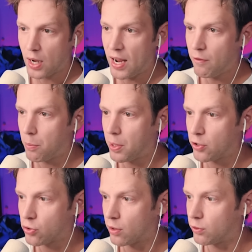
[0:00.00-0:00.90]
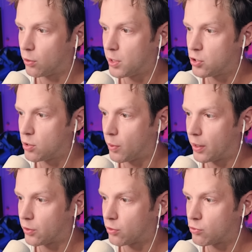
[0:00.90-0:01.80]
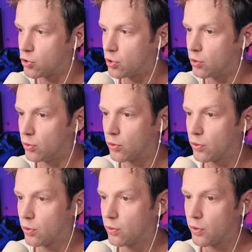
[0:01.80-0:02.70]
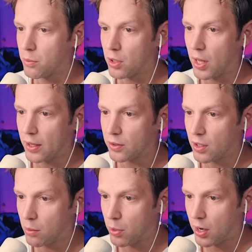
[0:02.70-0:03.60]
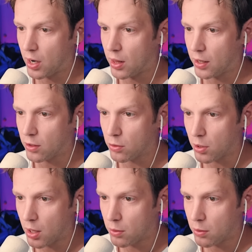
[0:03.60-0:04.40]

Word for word: I have a picture of Luigi wearing some shoes from the last Yub Reddit. I'd like to do that.